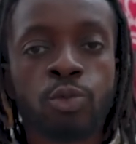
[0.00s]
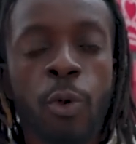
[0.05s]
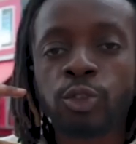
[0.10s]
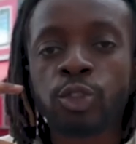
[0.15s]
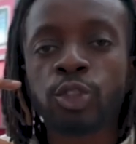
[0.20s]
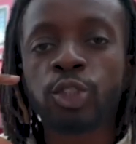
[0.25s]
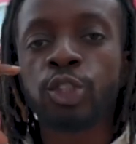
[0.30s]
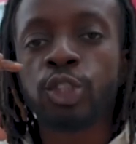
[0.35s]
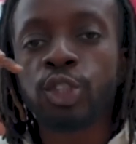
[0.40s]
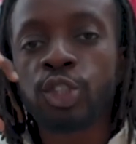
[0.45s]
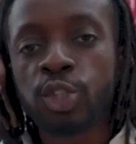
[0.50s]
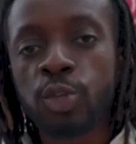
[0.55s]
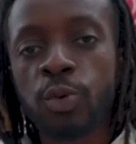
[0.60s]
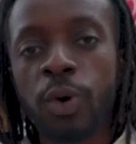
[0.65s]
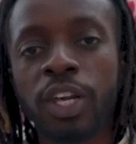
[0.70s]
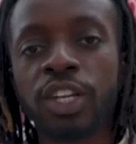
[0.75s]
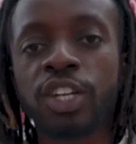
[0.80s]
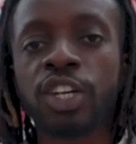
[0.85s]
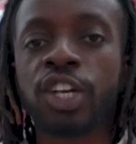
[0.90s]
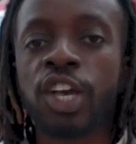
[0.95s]
So you chew
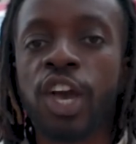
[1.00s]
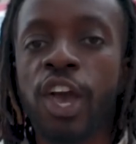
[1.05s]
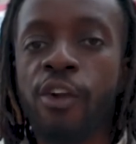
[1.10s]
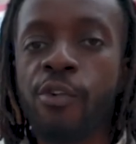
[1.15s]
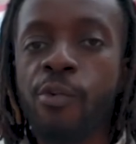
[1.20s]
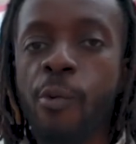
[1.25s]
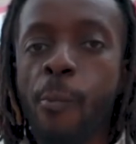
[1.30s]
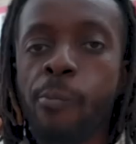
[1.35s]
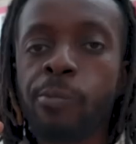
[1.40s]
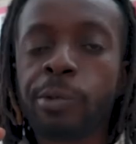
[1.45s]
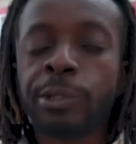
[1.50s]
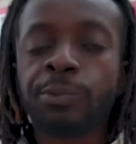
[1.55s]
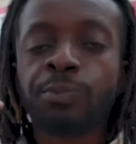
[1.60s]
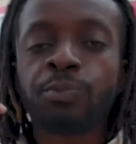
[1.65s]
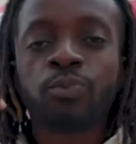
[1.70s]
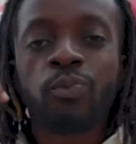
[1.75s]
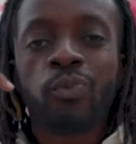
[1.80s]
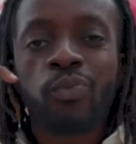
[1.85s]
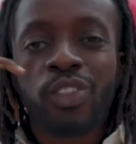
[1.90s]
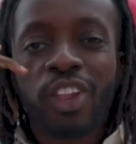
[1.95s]
on the cane
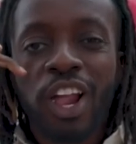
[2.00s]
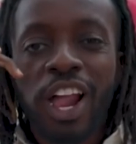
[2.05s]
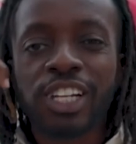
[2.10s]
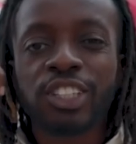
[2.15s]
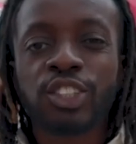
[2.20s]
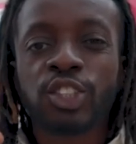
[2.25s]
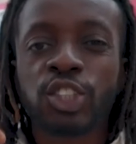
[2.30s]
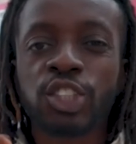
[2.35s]
and